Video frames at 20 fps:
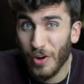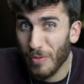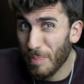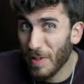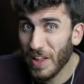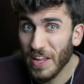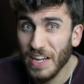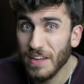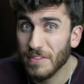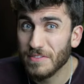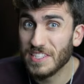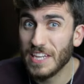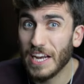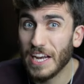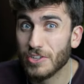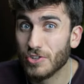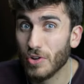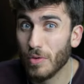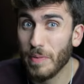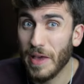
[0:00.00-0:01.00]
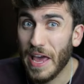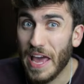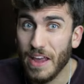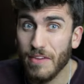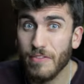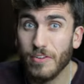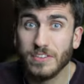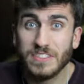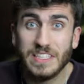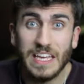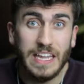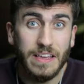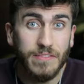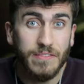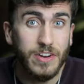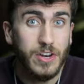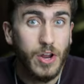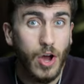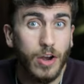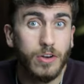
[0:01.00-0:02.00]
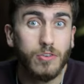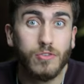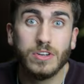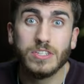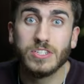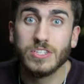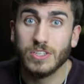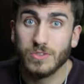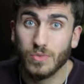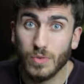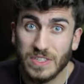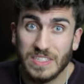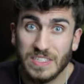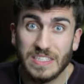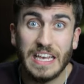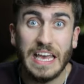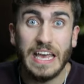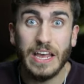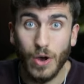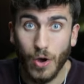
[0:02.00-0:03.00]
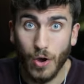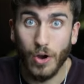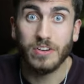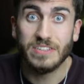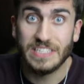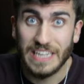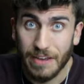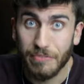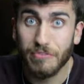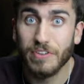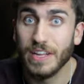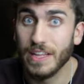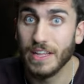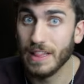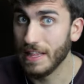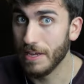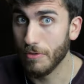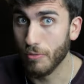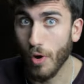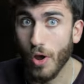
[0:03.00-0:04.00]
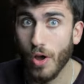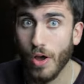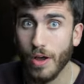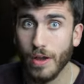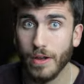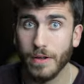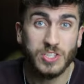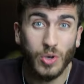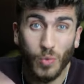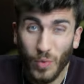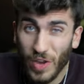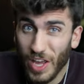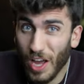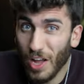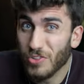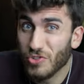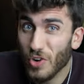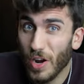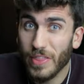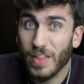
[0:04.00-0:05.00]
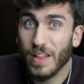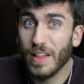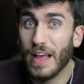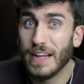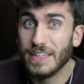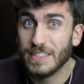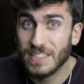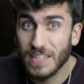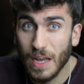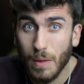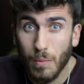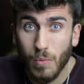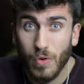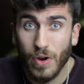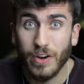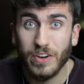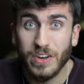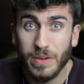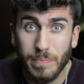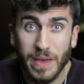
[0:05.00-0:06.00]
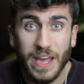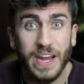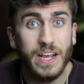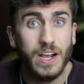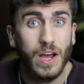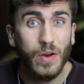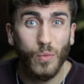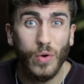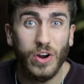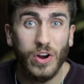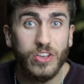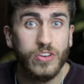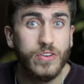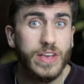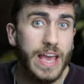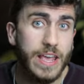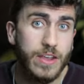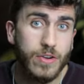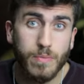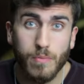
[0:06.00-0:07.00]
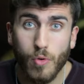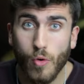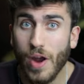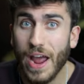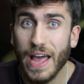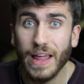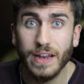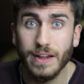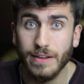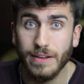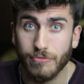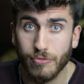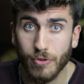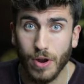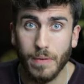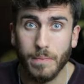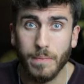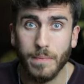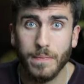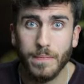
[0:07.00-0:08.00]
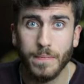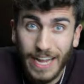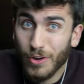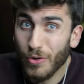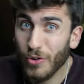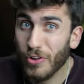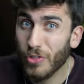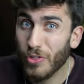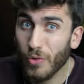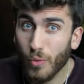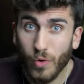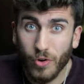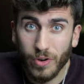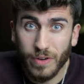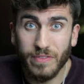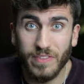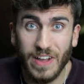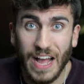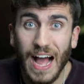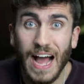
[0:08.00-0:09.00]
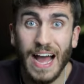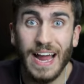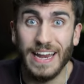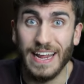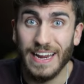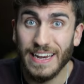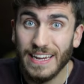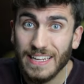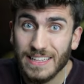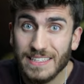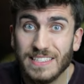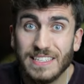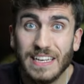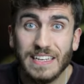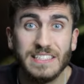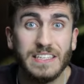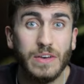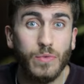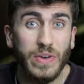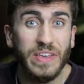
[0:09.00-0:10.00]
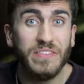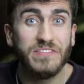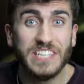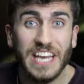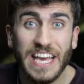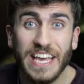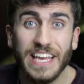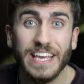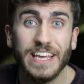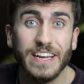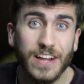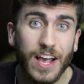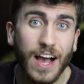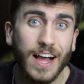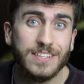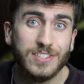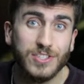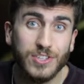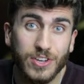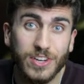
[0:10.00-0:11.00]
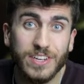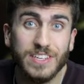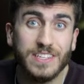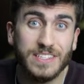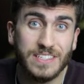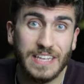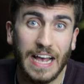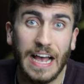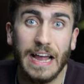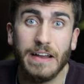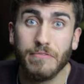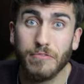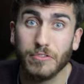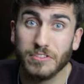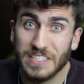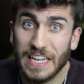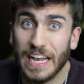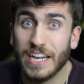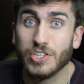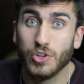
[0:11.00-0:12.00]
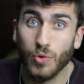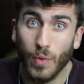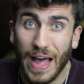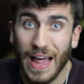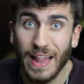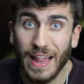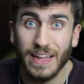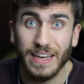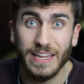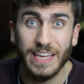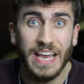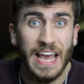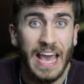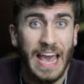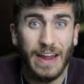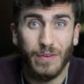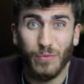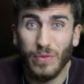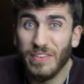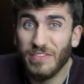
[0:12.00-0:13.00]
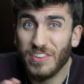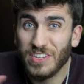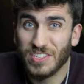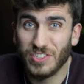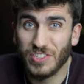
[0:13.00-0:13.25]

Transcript: There are plenty of sexual behaviors that even non-Christians would say are definitely wrong. So we all draw the line somewhere depending on where you get your morality from. I go to the Word of God and it says that we've taken God's good design for sexuality and we've